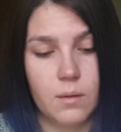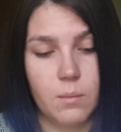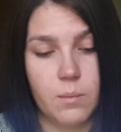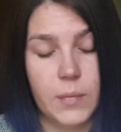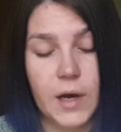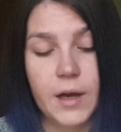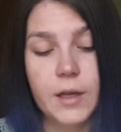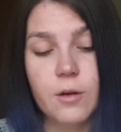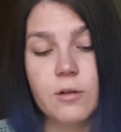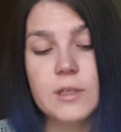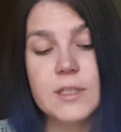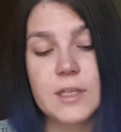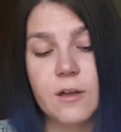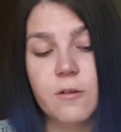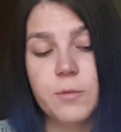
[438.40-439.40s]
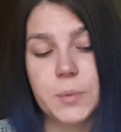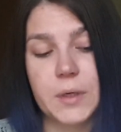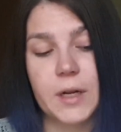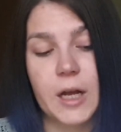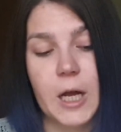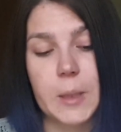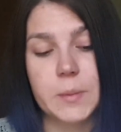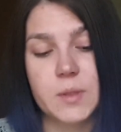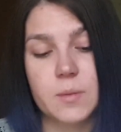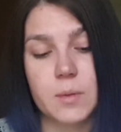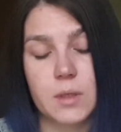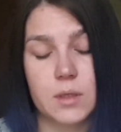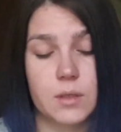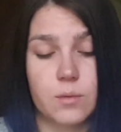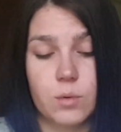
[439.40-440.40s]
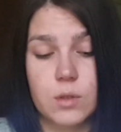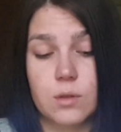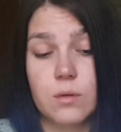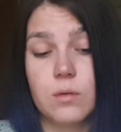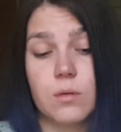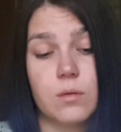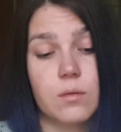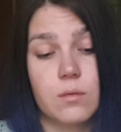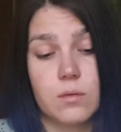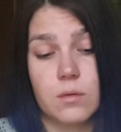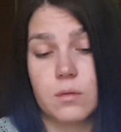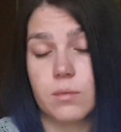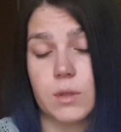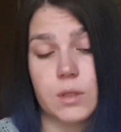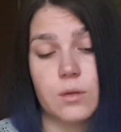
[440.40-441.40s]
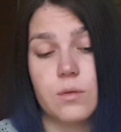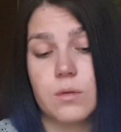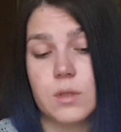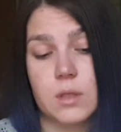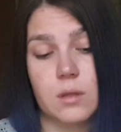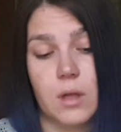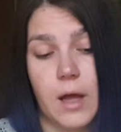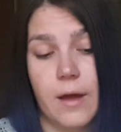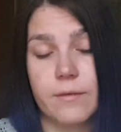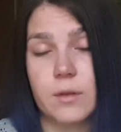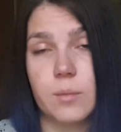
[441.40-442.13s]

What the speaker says: By yourself, perhaps, because we do still have the